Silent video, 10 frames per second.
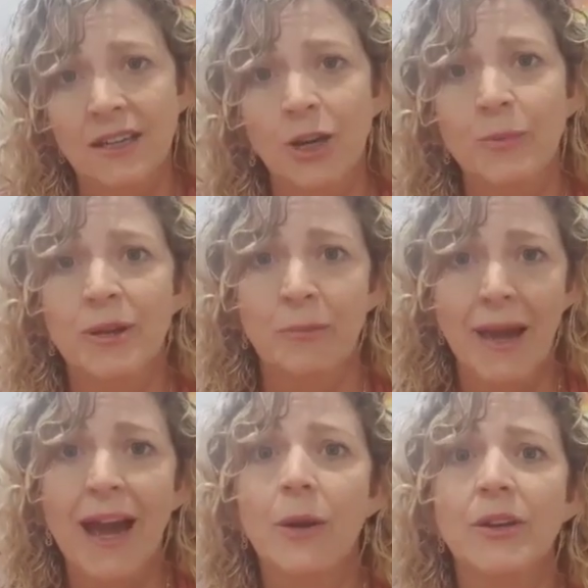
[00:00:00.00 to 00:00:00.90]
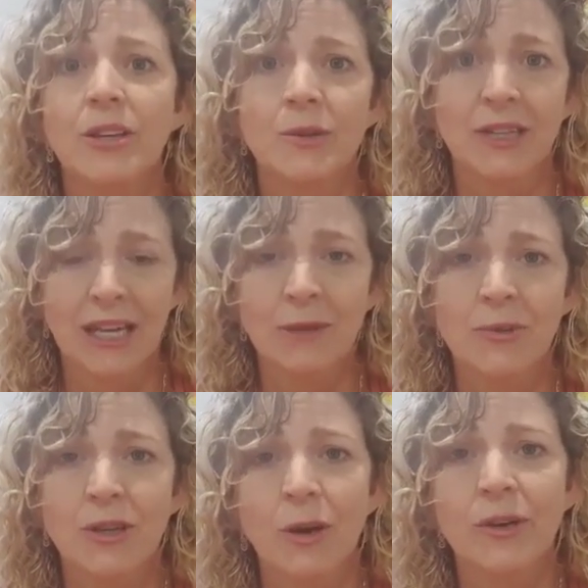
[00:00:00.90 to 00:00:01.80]
help empower you and keep
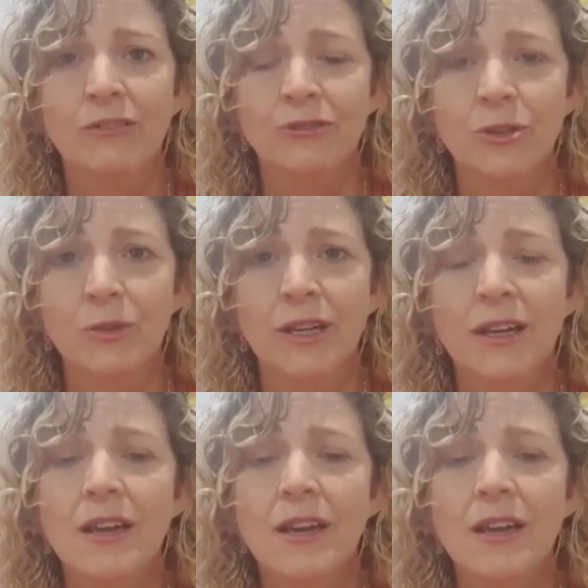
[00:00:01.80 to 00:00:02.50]
you going forward.